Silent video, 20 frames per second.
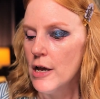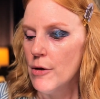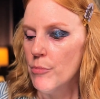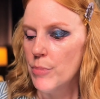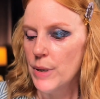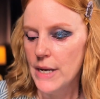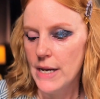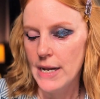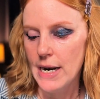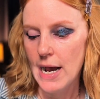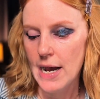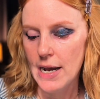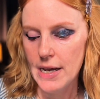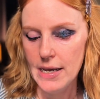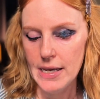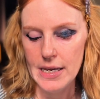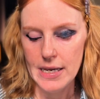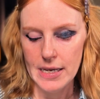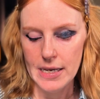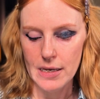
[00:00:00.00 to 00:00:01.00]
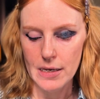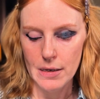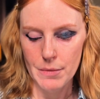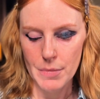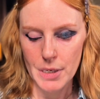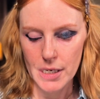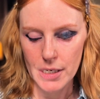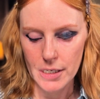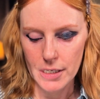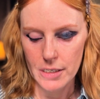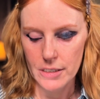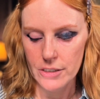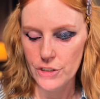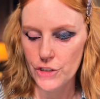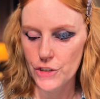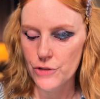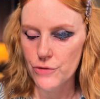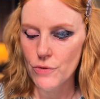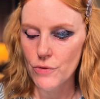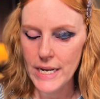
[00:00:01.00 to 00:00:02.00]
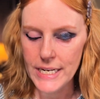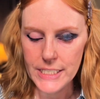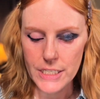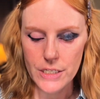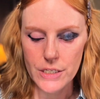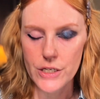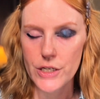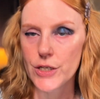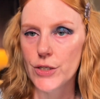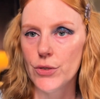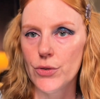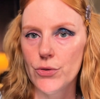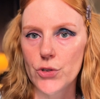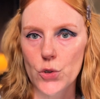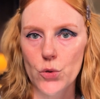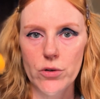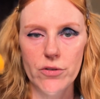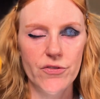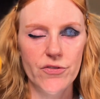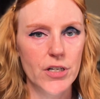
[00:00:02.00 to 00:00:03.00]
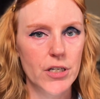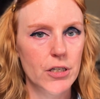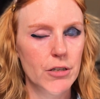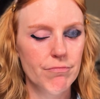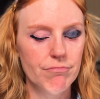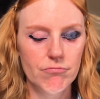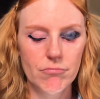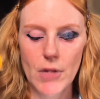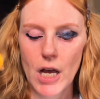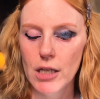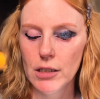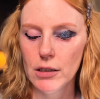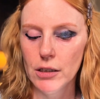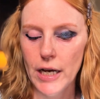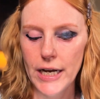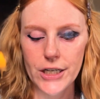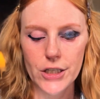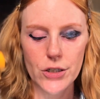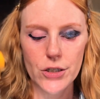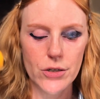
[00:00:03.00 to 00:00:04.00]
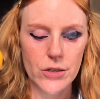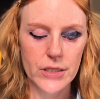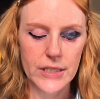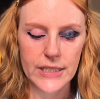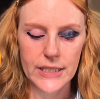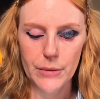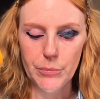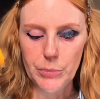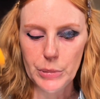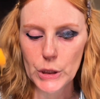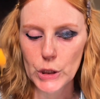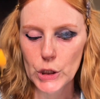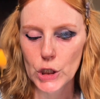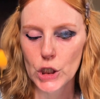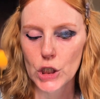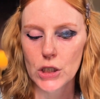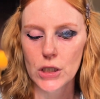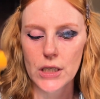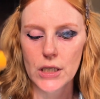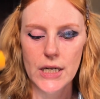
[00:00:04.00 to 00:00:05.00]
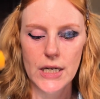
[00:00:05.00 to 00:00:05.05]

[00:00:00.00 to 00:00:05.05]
but I am going to try to do sort of a lighter, simpler